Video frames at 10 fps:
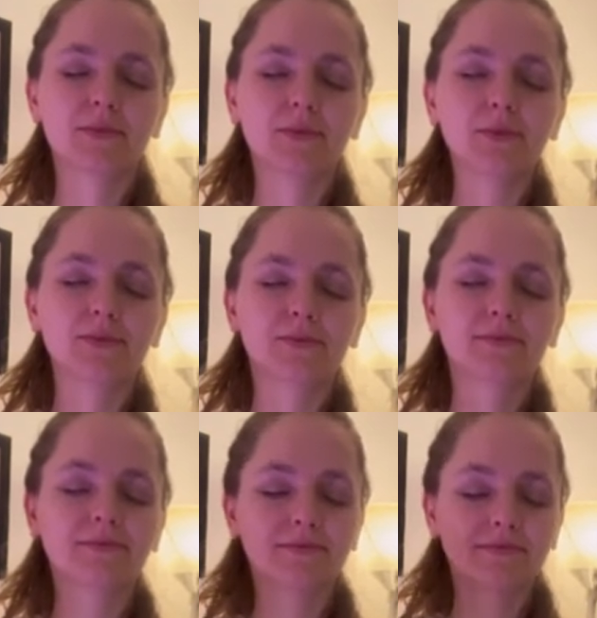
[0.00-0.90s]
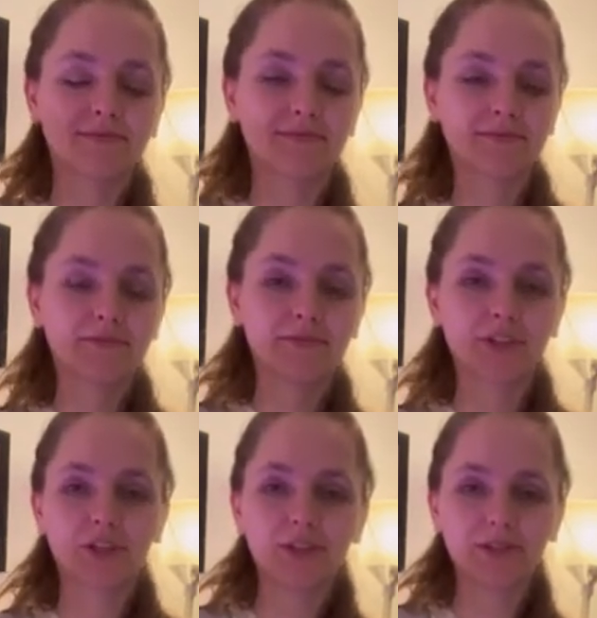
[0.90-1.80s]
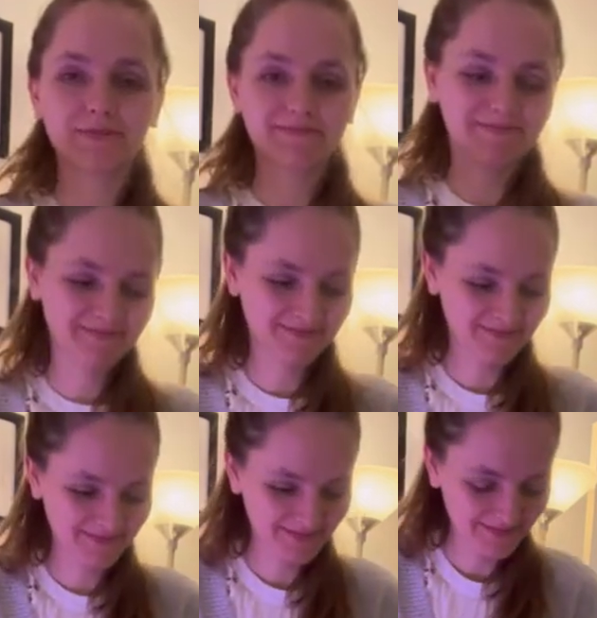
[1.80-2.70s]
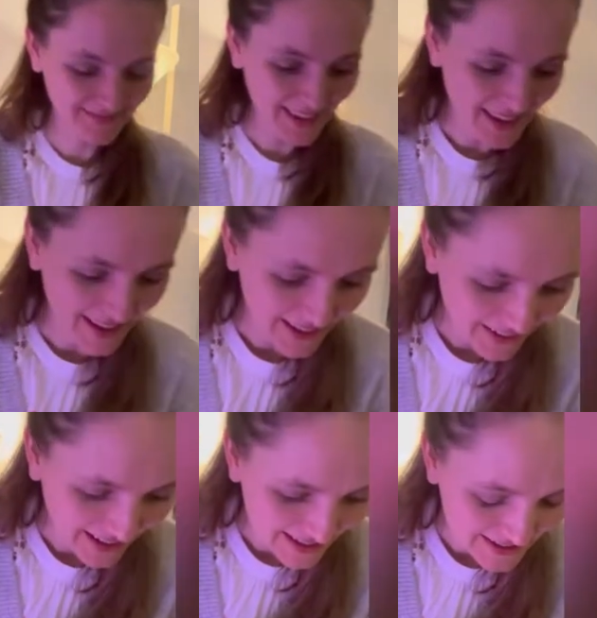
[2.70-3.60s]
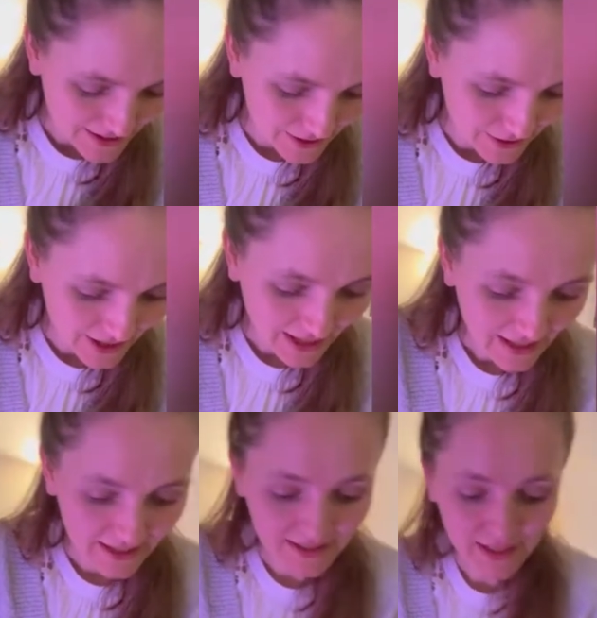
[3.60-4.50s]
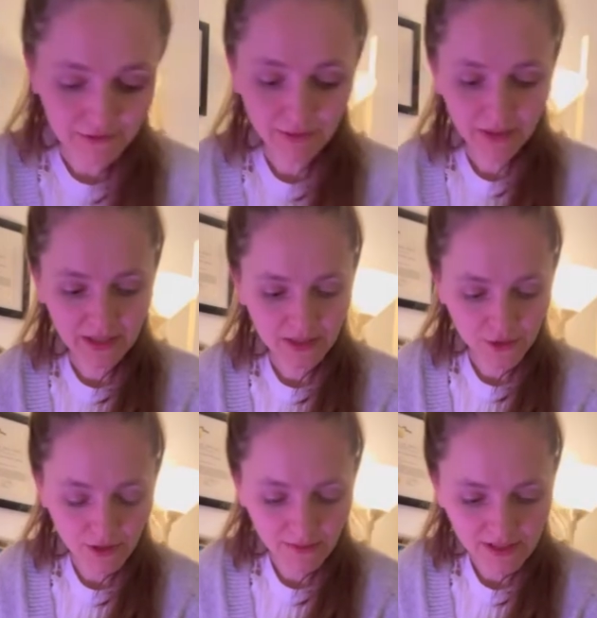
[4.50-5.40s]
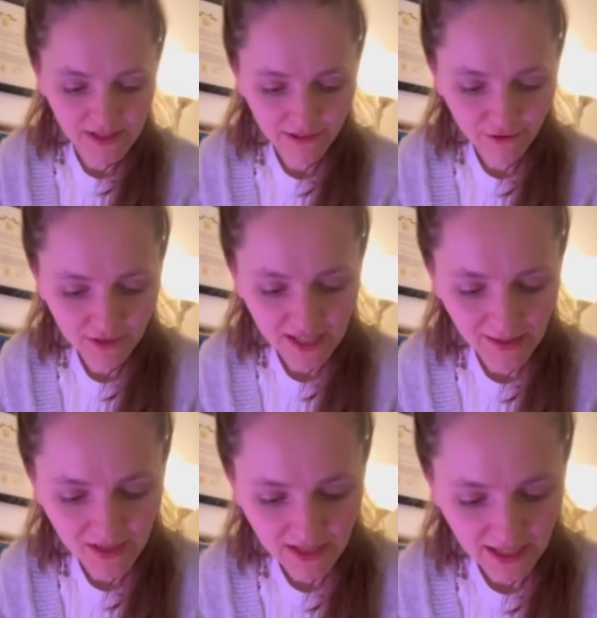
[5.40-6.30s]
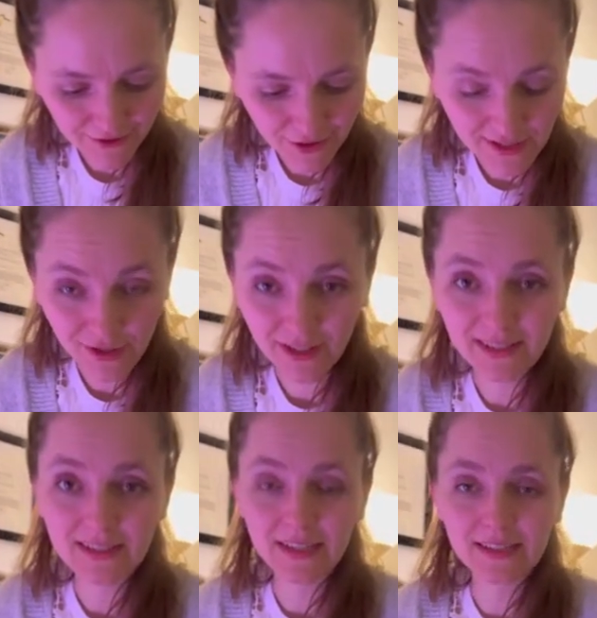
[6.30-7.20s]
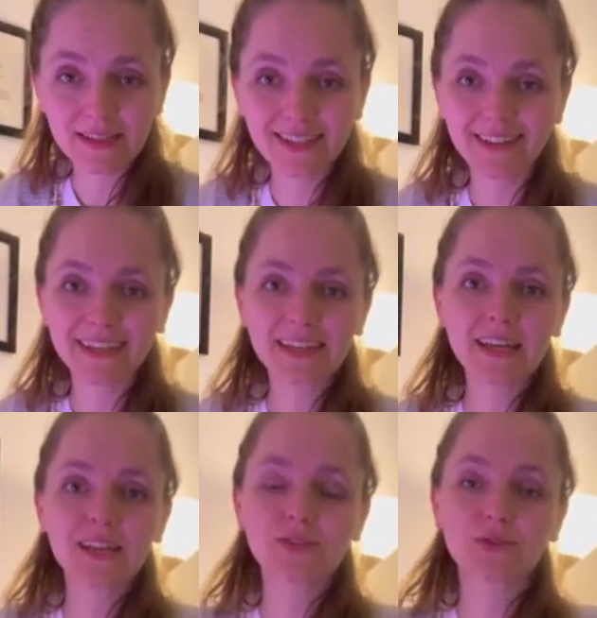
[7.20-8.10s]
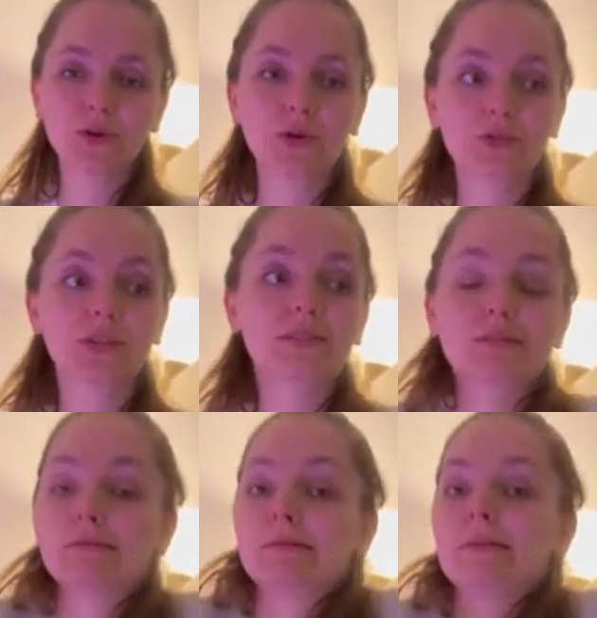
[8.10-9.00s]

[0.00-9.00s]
Ooh good. okay, so it says repeat the treatment several times a day for as long as necessary. So just